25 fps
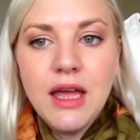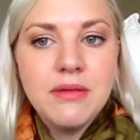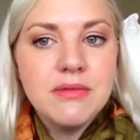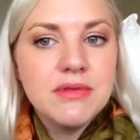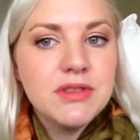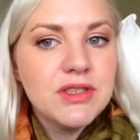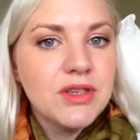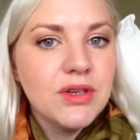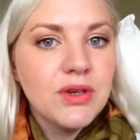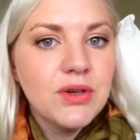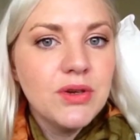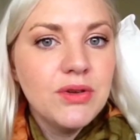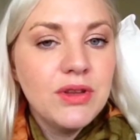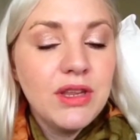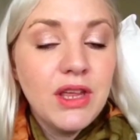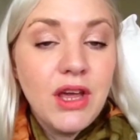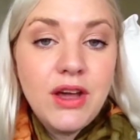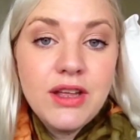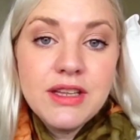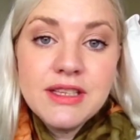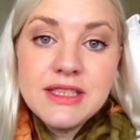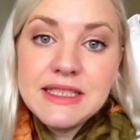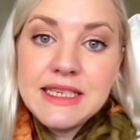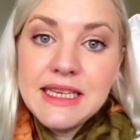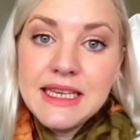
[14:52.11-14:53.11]
So the
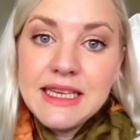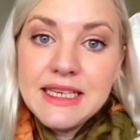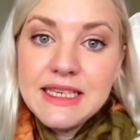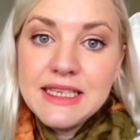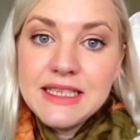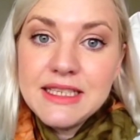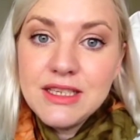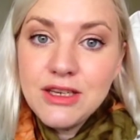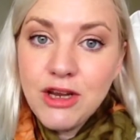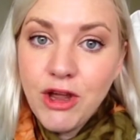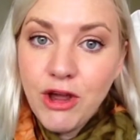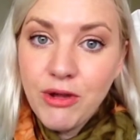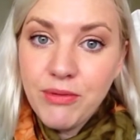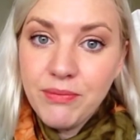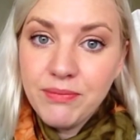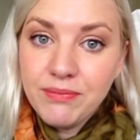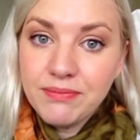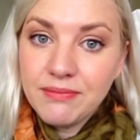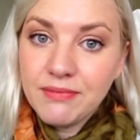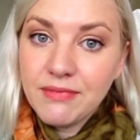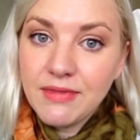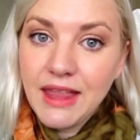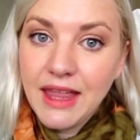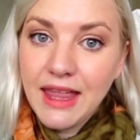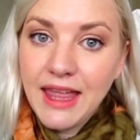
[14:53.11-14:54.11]
answer is no.
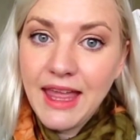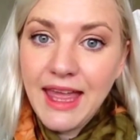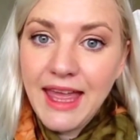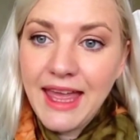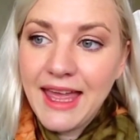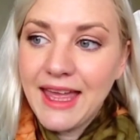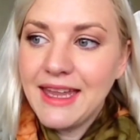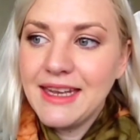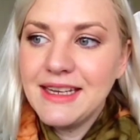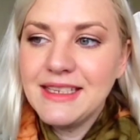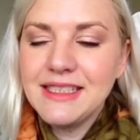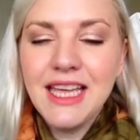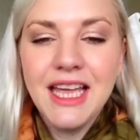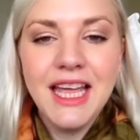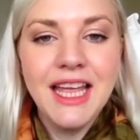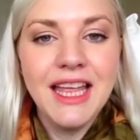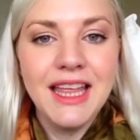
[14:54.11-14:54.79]
And